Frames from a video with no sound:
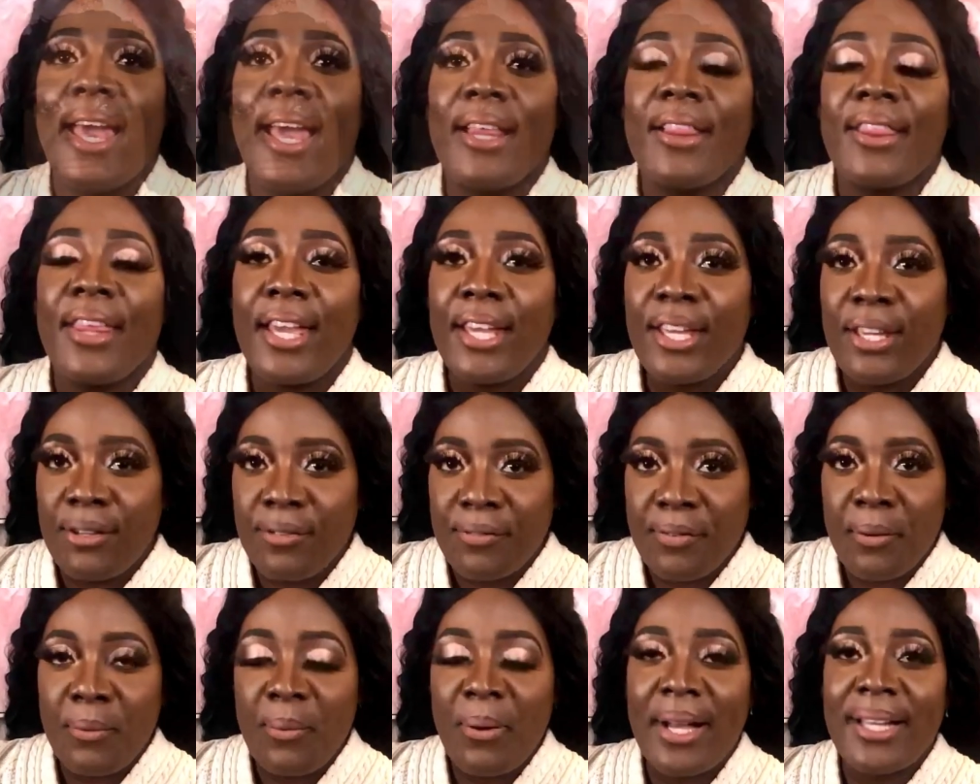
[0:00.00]
Thank you
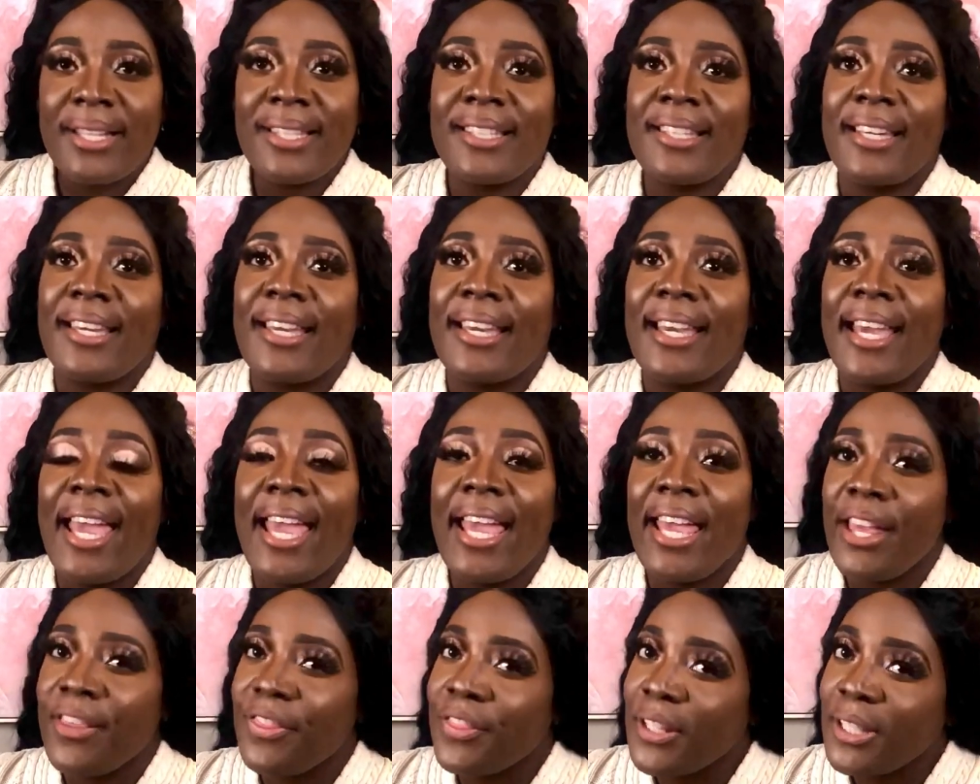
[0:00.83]
for watching.
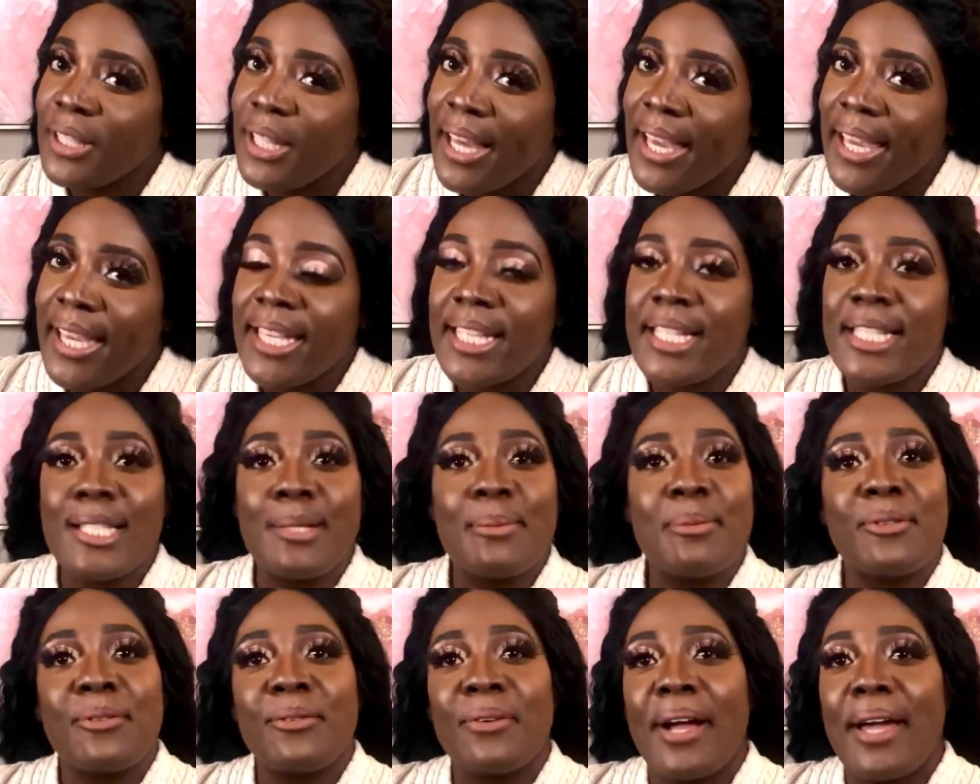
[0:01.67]
Hit the like and
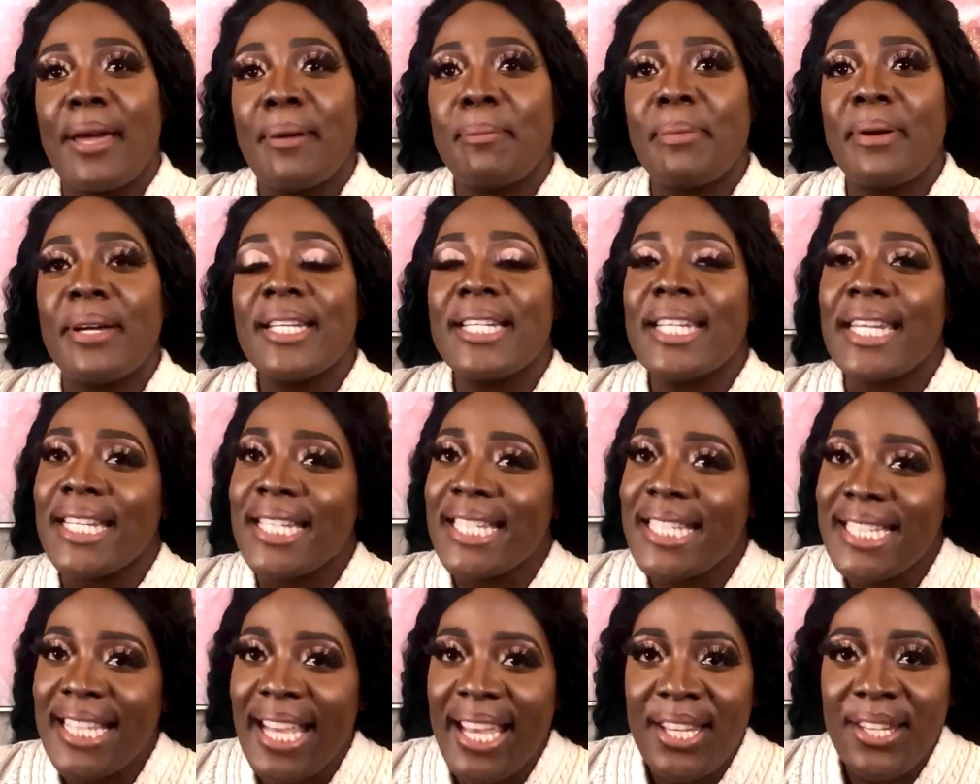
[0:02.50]
subscribe button and
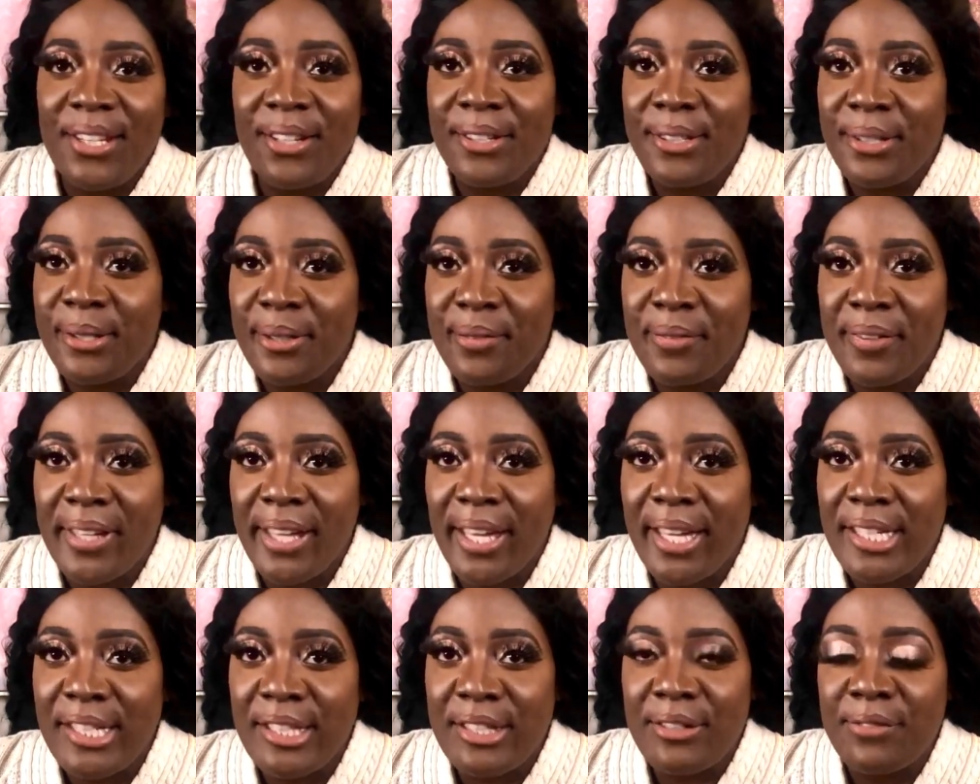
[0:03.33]
set your
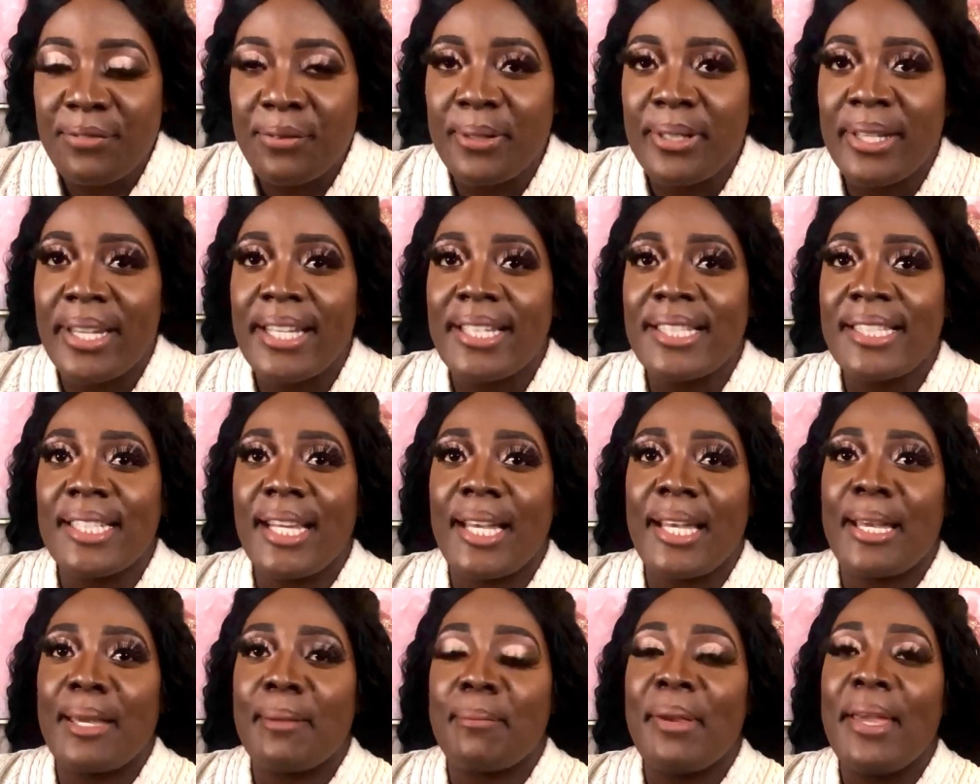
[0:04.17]
notifications for next
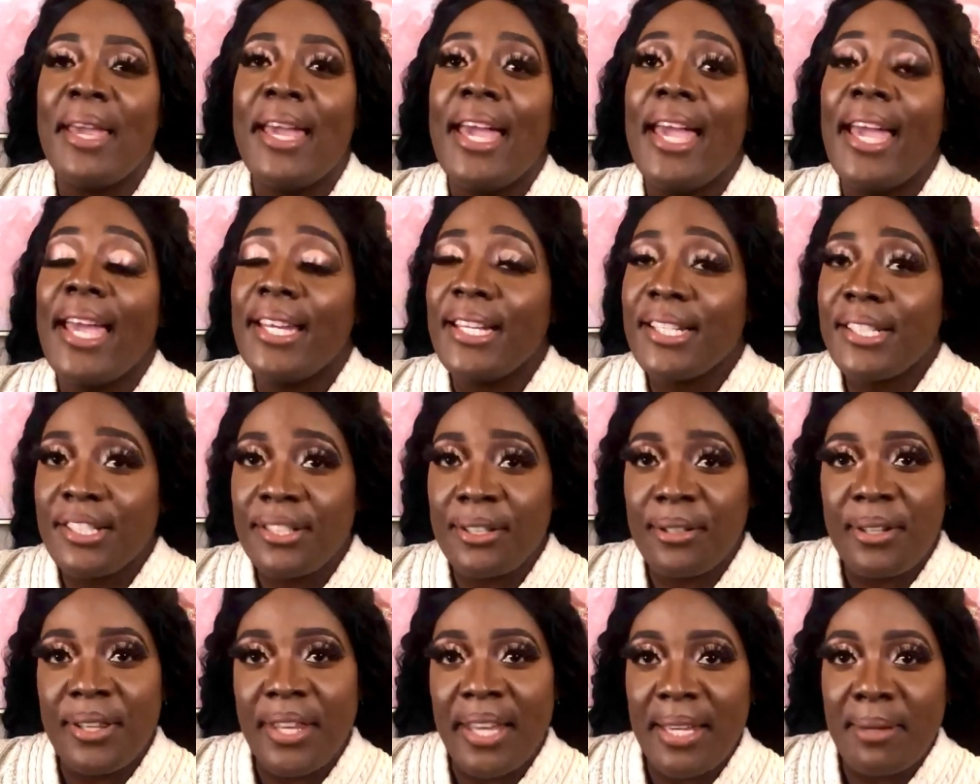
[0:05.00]
time. And
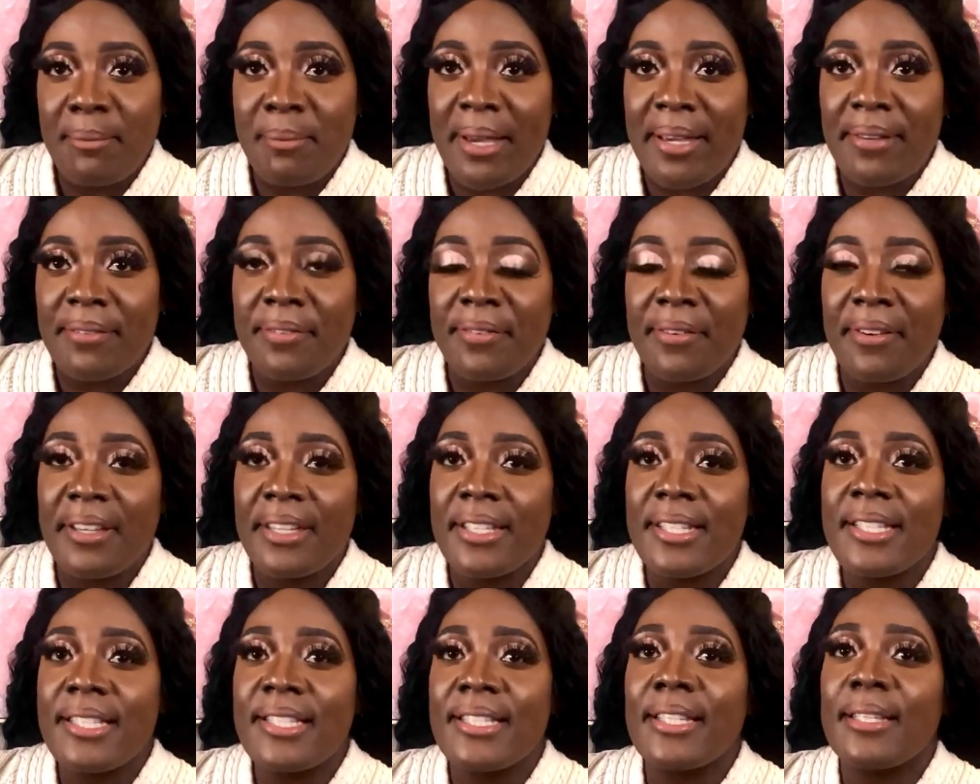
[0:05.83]
until then, my
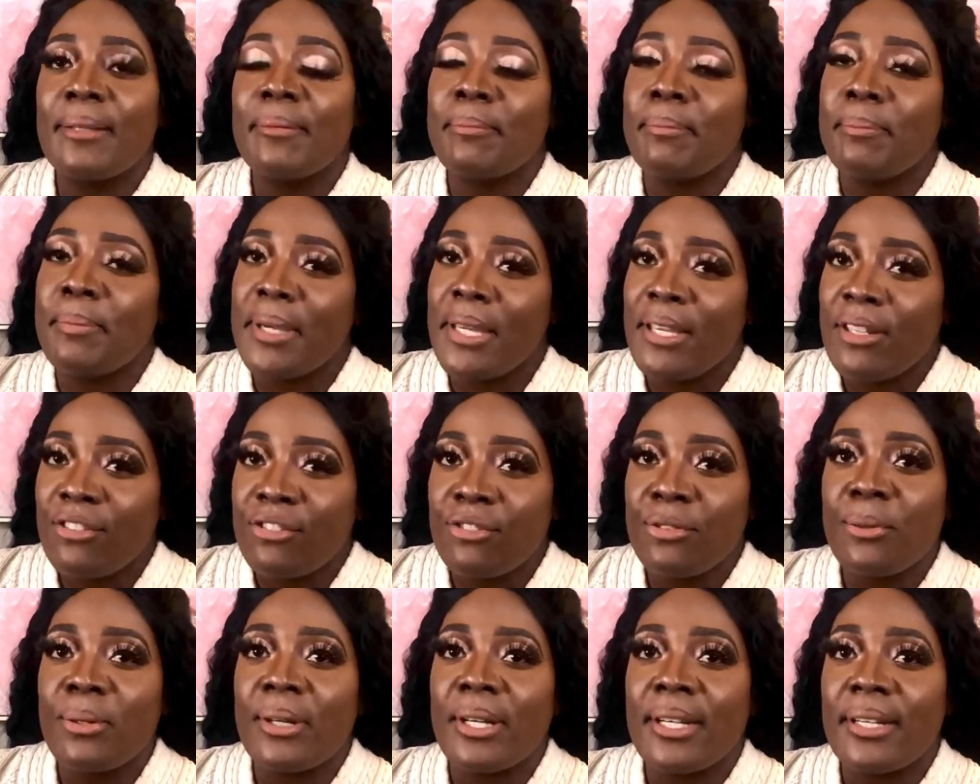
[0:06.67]
friends, be
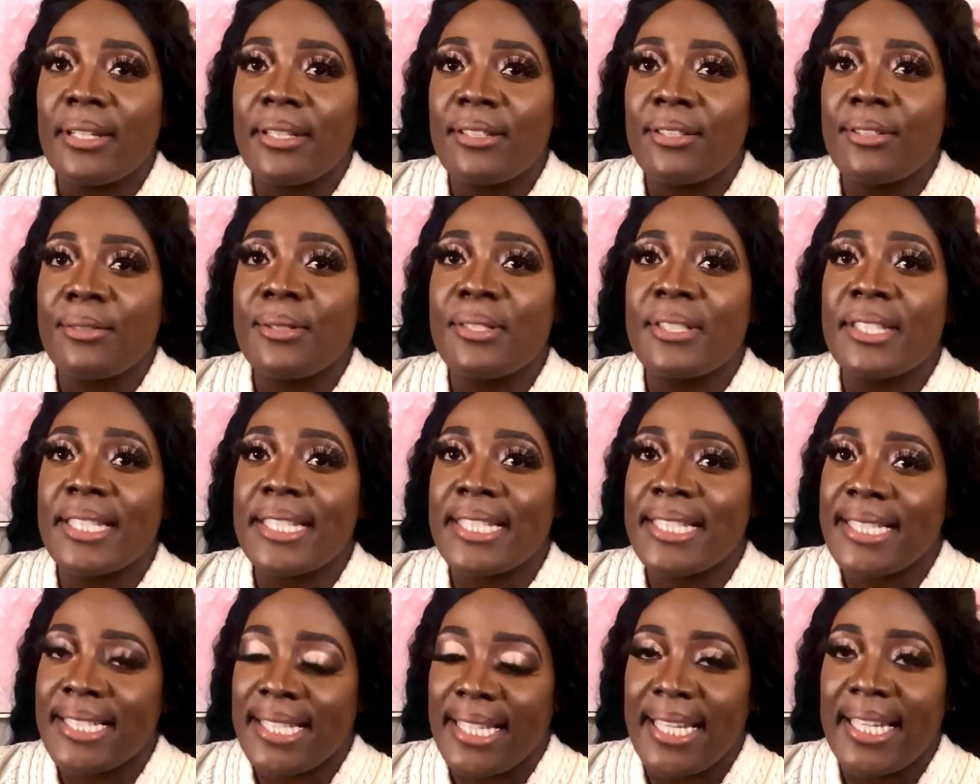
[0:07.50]
sure to
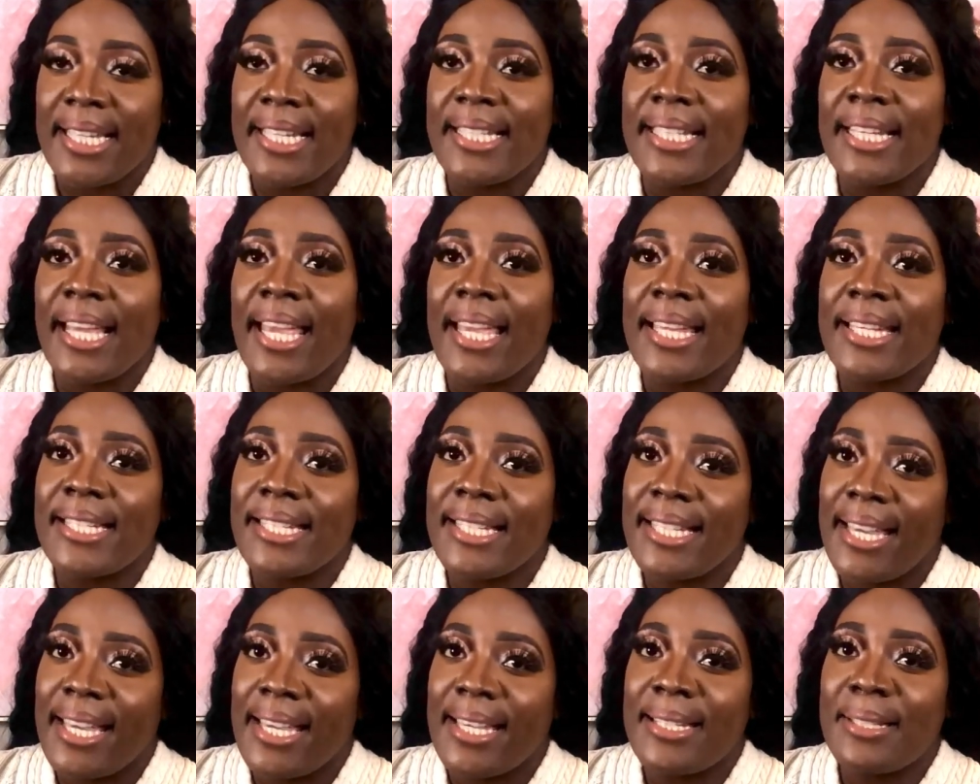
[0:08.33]
succeed and
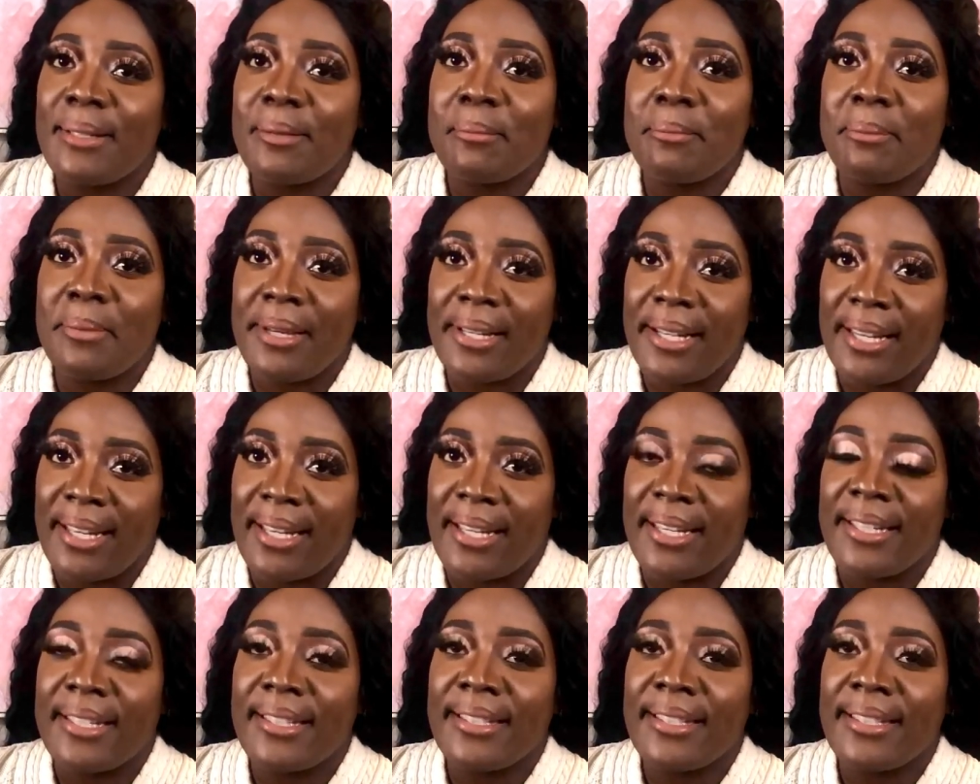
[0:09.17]
get money.